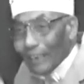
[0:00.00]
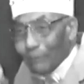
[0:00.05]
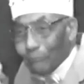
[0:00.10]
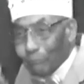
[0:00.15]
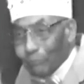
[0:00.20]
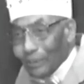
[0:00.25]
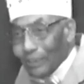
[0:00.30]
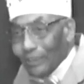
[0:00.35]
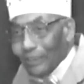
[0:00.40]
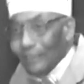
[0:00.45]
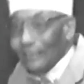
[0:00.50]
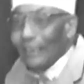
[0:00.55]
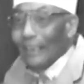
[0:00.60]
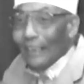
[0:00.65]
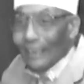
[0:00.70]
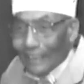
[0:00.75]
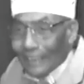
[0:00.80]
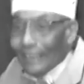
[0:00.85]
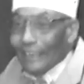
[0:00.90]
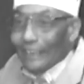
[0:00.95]
blood
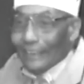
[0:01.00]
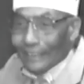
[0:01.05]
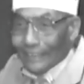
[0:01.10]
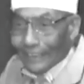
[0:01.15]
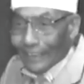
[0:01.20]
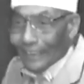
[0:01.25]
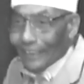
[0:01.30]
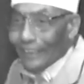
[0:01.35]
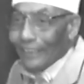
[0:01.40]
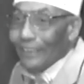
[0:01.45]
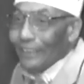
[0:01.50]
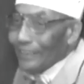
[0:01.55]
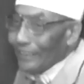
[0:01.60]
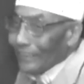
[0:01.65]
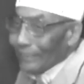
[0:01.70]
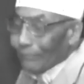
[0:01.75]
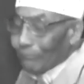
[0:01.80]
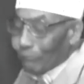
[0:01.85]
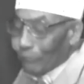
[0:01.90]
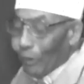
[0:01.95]
in there.
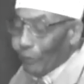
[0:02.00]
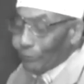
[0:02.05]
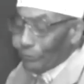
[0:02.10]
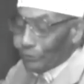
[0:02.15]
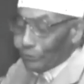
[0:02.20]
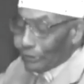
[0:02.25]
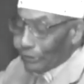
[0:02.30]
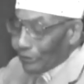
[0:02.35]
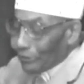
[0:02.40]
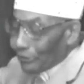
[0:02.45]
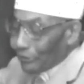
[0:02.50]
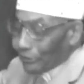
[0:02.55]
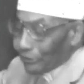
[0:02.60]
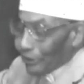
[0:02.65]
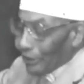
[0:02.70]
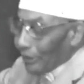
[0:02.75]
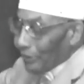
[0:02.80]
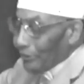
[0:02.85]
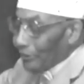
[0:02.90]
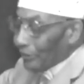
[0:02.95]
It won't
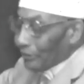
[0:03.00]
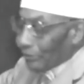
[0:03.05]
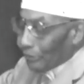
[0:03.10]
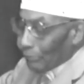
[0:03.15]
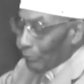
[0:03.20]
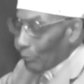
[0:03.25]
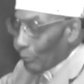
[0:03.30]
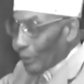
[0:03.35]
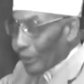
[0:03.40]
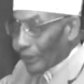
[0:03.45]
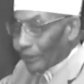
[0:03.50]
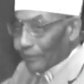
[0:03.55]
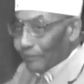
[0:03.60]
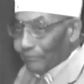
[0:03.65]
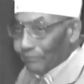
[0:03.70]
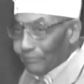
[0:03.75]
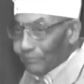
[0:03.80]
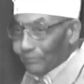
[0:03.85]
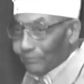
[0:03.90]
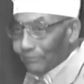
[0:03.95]
continue to work
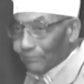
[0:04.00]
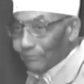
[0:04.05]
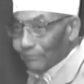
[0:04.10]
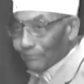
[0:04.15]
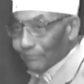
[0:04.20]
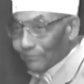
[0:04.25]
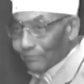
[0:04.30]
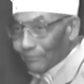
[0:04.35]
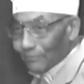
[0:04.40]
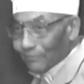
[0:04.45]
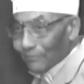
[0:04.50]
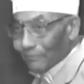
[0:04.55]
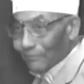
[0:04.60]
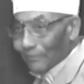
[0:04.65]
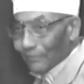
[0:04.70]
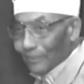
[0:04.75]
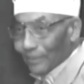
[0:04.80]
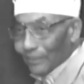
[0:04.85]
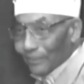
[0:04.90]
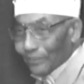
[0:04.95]

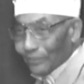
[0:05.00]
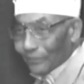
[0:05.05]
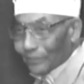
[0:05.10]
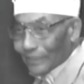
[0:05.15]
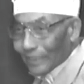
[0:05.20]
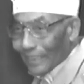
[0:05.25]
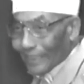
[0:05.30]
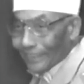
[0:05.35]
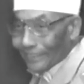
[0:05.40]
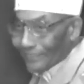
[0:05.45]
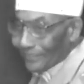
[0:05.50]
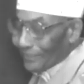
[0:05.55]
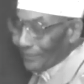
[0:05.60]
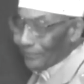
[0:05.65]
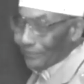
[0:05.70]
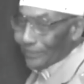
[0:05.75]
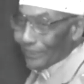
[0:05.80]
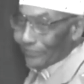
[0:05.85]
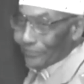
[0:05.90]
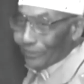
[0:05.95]
you can't do
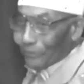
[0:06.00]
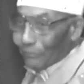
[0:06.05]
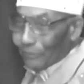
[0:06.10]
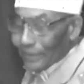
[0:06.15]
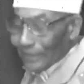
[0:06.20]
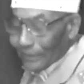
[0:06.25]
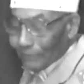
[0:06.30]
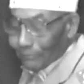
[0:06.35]
nothing with him.